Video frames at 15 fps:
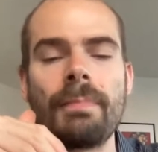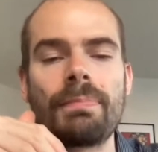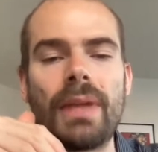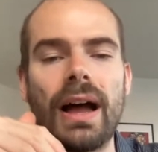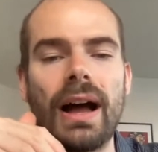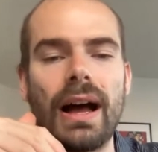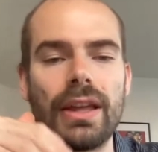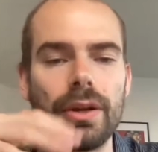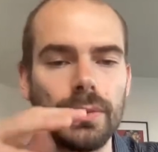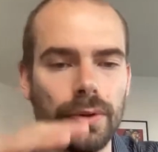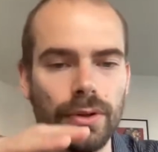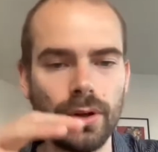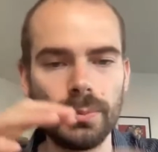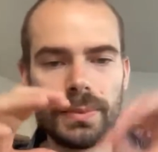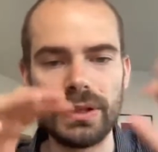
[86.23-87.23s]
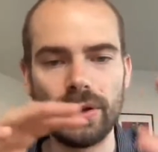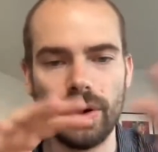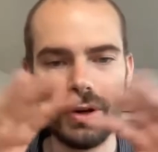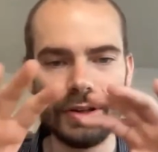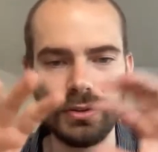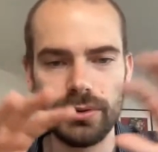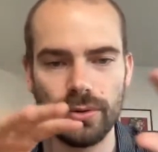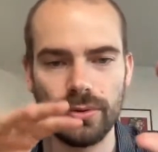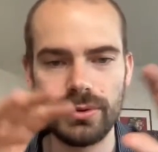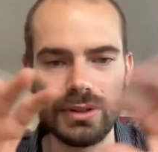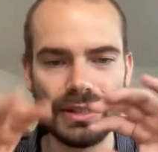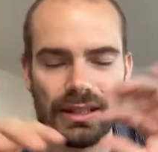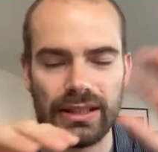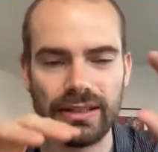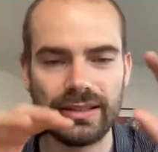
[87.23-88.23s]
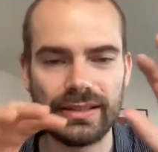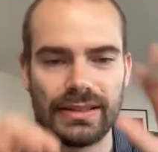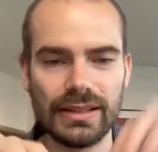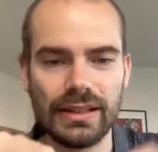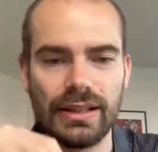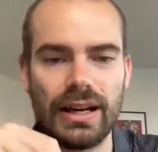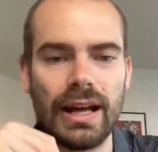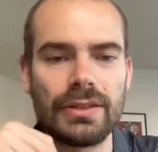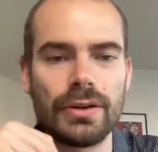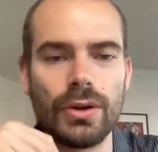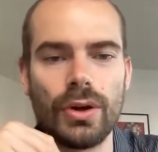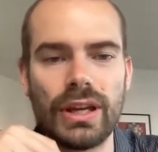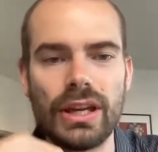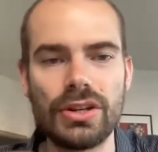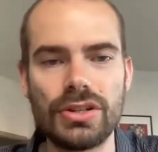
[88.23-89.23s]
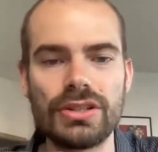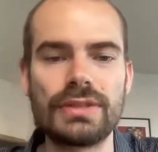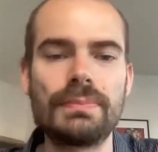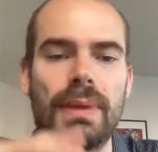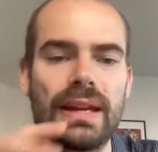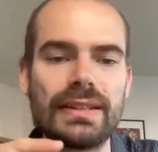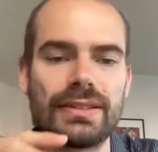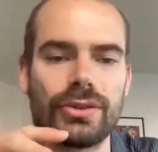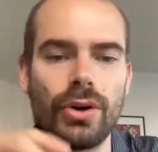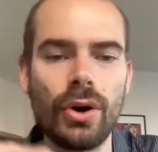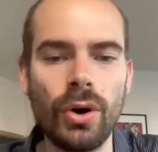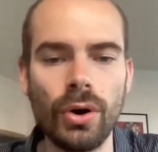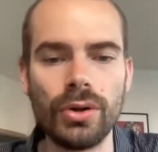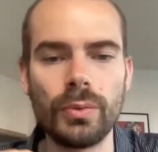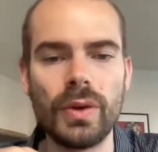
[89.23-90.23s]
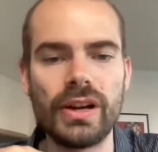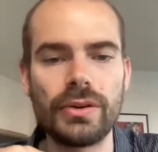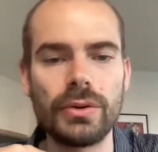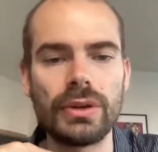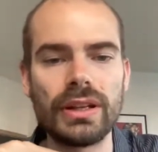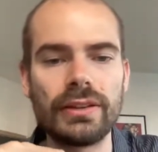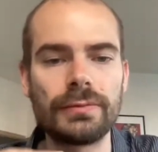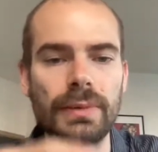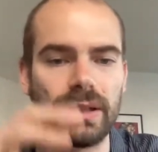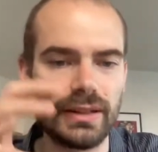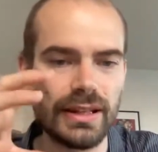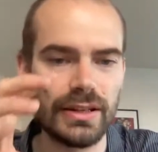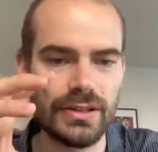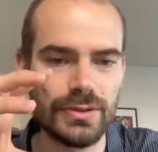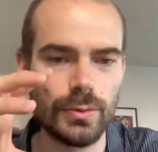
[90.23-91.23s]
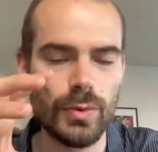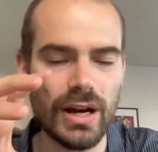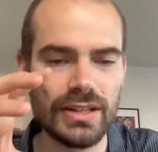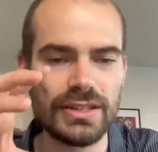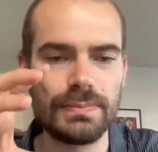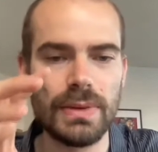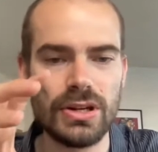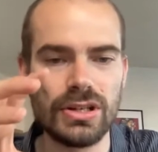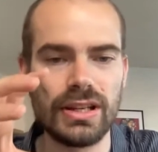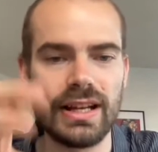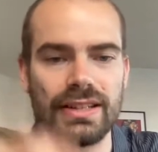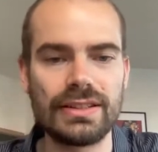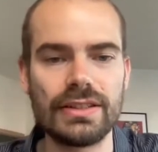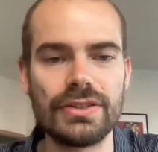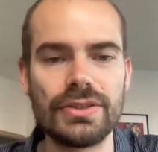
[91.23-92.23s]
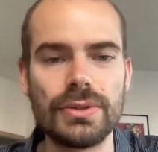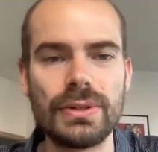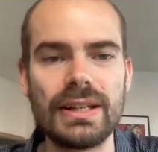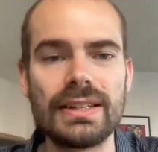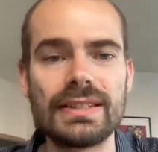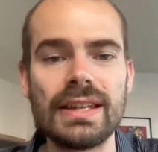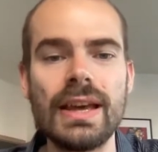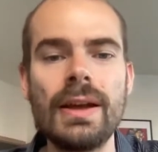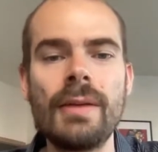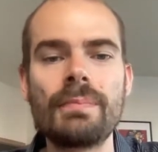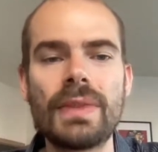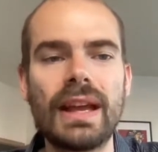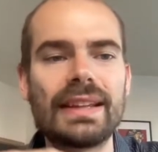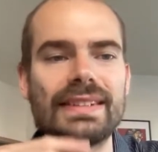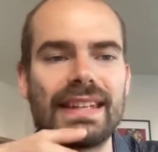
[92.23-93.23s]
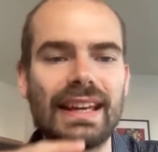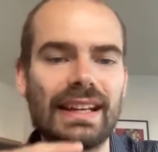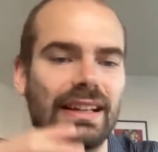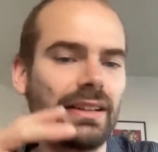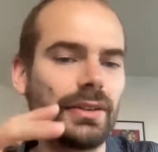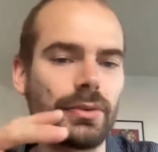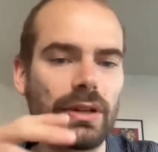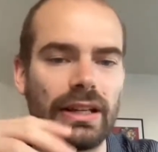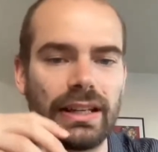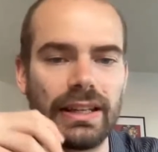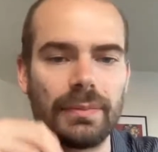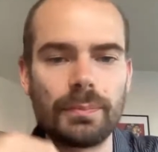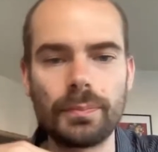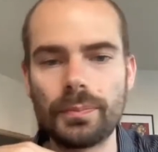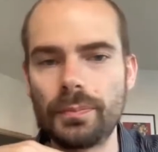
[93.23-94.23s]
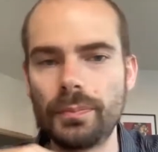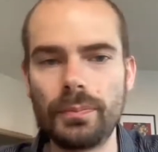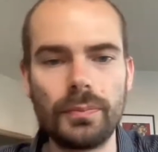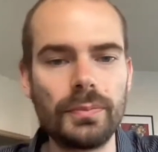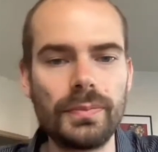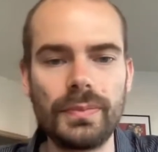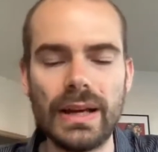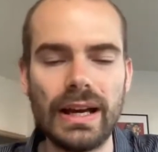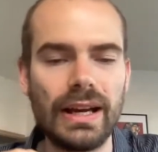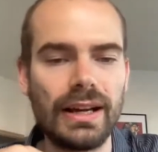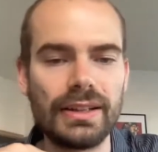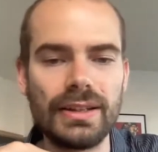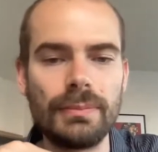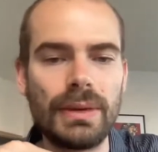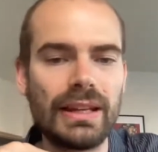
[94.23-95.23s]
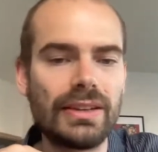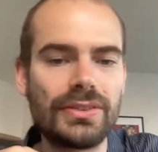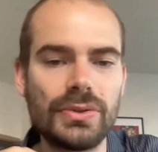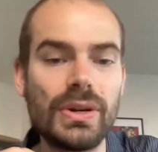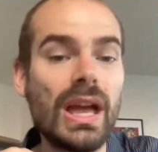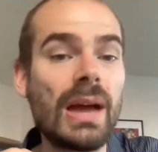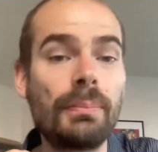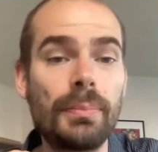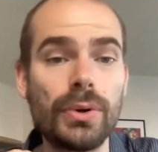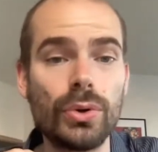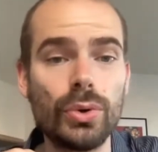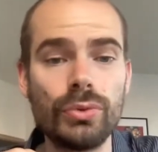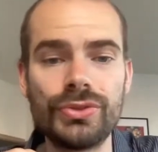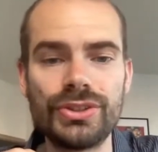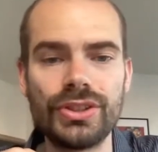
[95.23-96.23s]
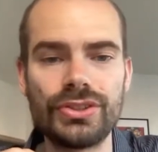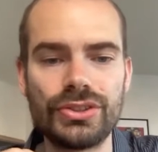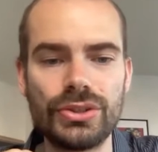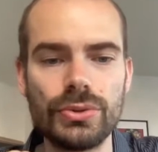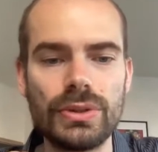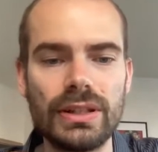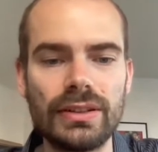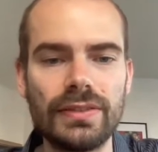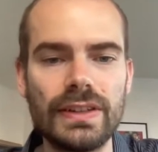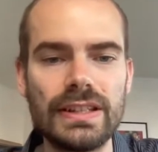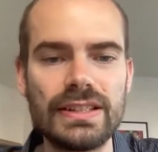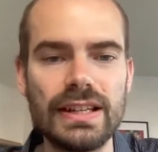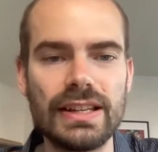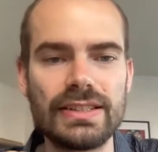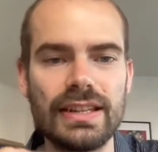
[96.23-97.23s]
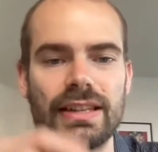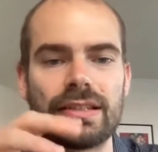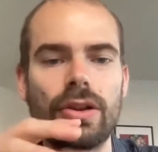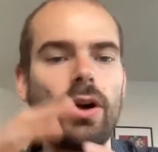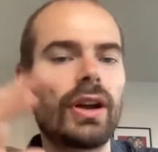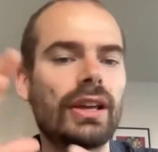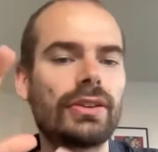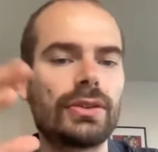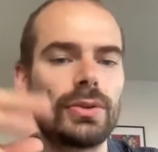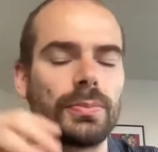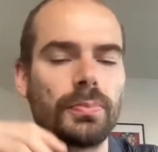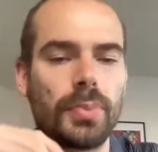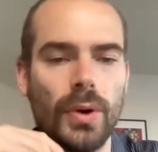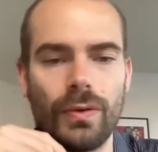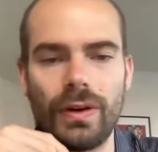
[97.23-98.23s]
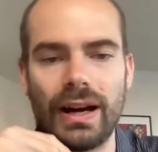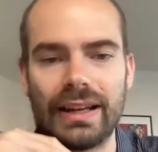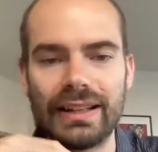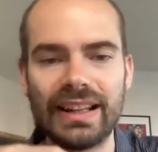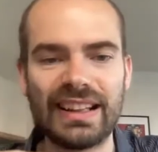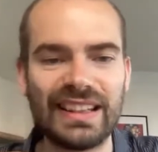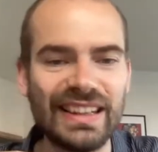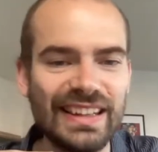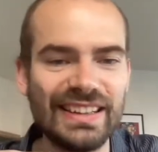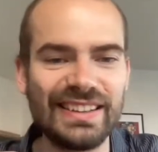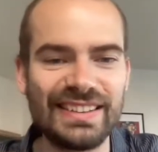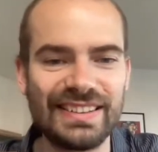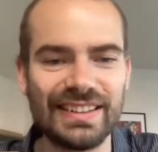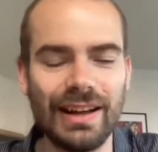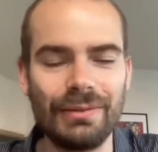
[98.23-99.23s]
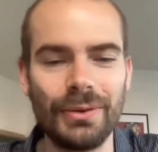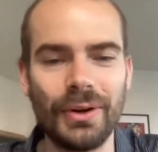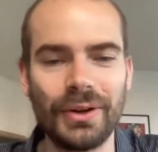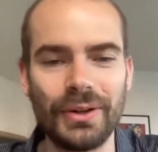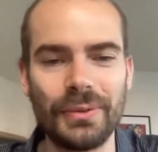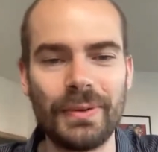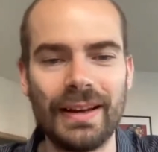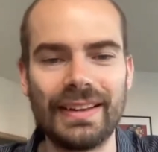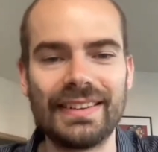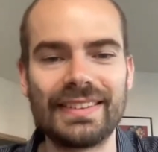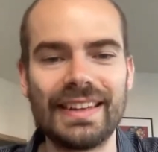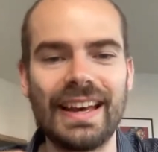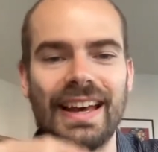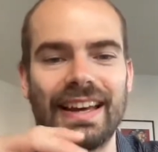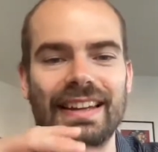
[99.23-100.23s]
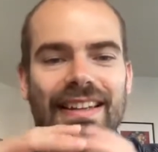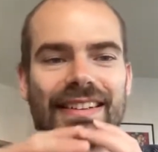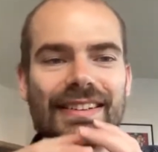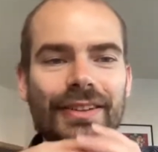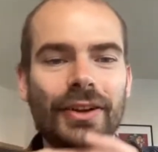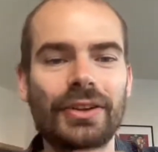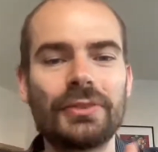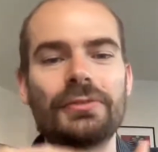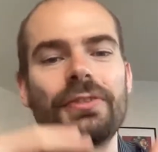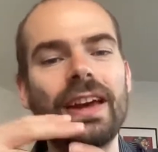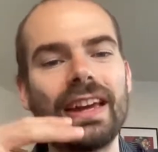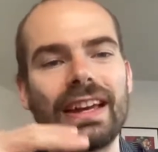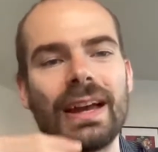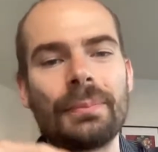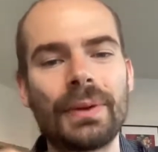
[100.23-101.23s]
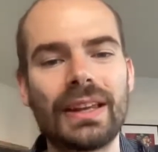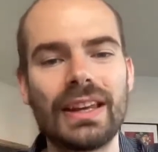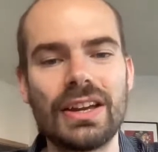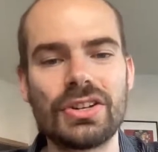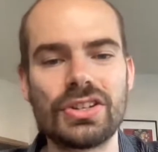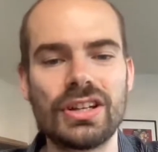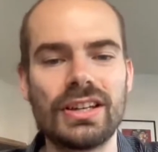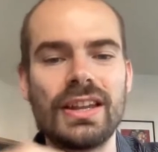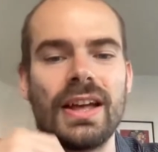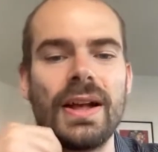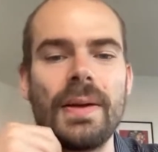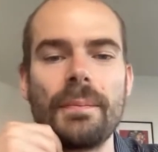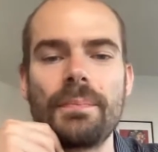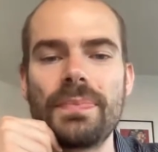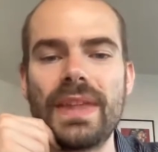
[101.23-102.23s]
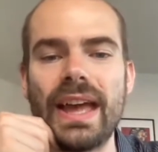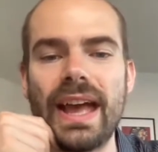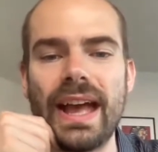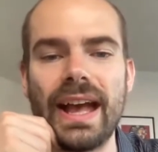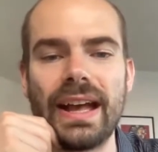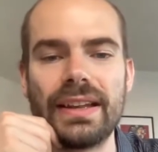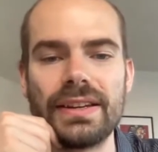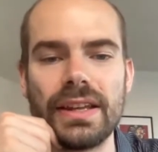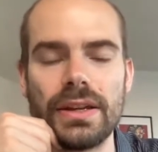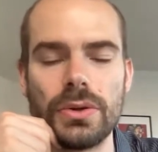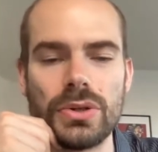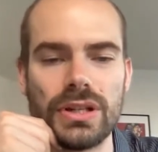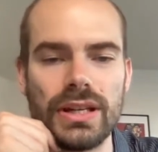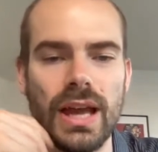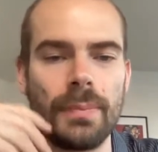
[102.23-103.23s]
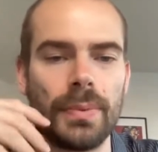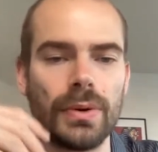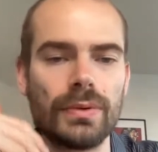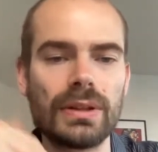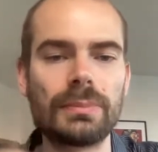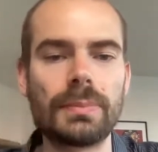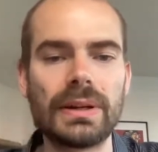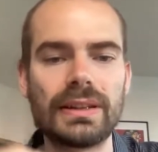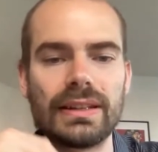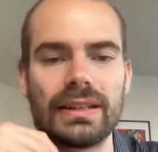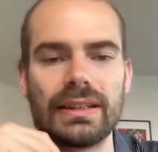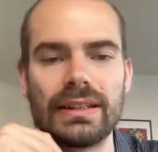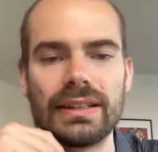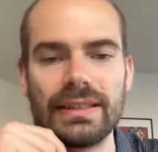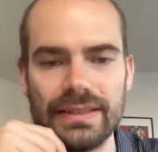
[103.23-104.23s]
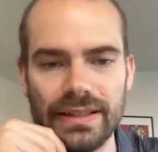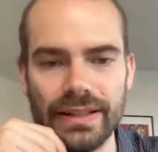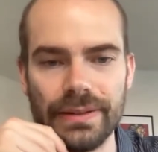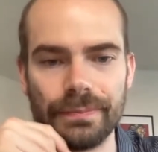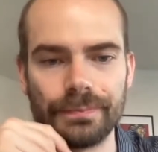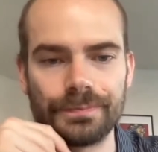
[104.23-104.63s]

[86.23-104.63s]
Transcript: You will not be going to these other locations based on where you live, but there is one specialized in students. And second, really, the ministry approves student visas as long as you provide at least some documents and it's not a fake application, then they usually approve it pretty easily.